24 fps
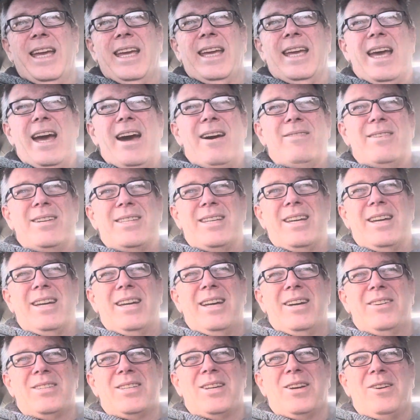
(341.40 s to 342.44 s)
yeah,
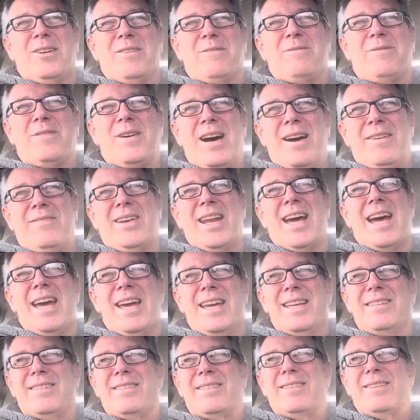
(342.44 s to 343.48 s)
it was a good 5
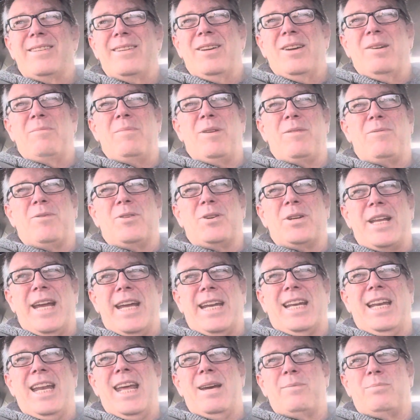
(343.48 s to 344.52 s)
days before
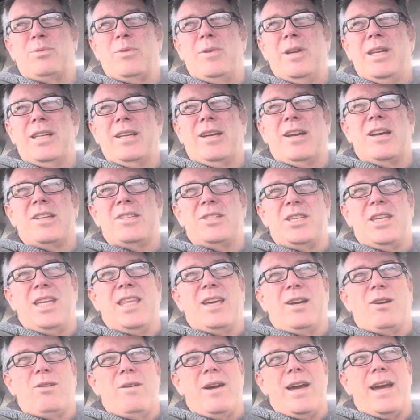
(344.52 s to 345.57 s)
Datlabs went to go and see
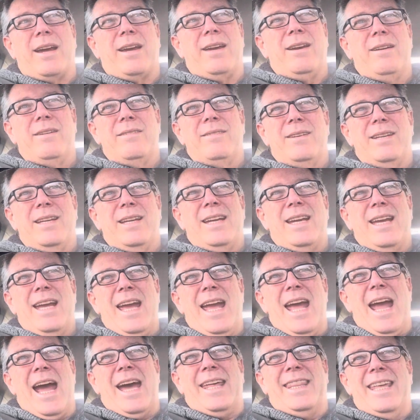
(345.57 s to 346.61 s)
the quack.
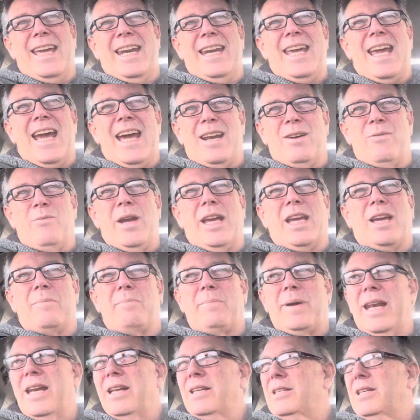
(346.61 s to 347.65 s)
And then he had a week of
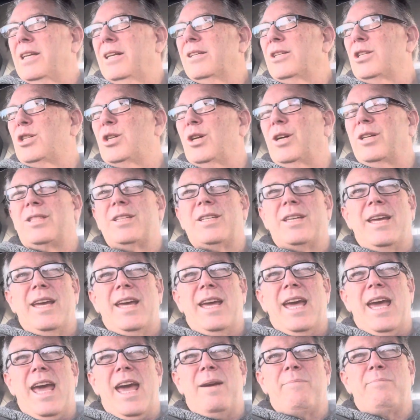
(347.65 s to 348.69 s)
penicillin shots.
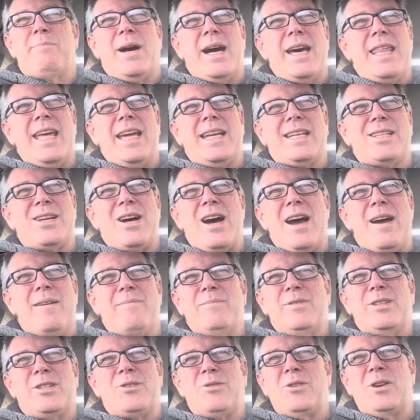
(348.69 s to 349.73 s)
And by that
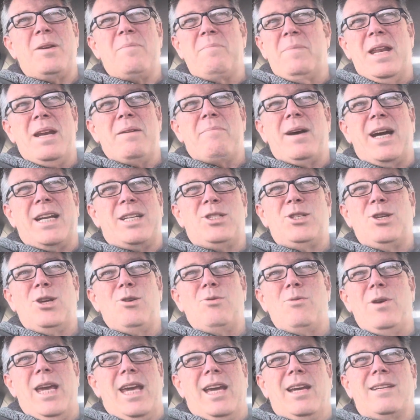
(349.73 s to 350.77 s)
time, which would have been about
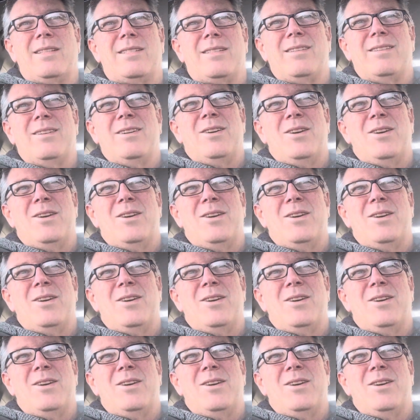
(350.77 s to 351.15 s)
2 weeks,